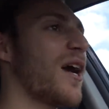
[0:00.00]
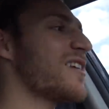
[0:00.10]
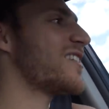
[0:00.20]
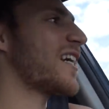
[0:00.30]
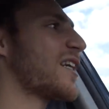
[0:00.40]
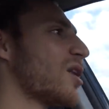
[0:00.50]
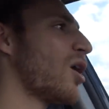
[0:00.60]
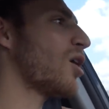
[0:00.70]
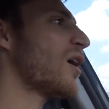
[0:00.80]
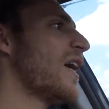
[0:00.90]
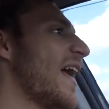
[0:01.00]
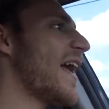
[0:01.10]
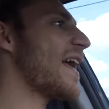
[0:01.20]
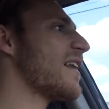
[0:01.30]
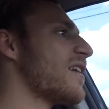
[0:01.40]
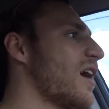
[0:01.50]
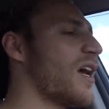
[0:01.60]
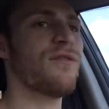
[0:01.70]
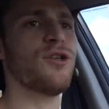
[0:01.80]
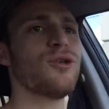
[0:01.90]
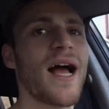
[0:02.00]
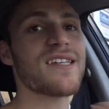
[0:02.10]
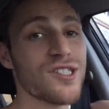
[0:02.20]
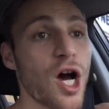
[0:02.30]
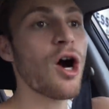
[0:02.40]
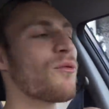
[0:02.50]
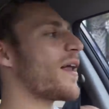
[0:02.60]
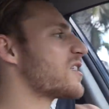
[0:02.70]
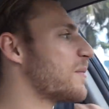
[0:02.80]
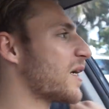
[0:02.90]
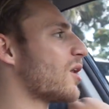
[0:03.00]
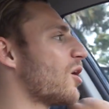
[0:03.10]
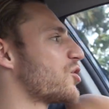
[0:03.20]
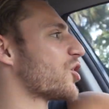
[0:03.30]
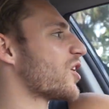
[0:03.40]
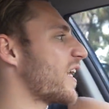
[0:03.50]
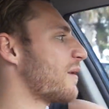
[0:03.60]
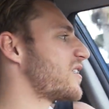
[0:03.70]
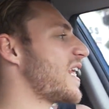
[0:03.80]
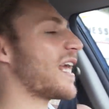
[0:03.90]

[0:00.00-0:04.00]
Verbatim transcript: you guys sticking along. And uh, if you guys know that it's been a long journey and it's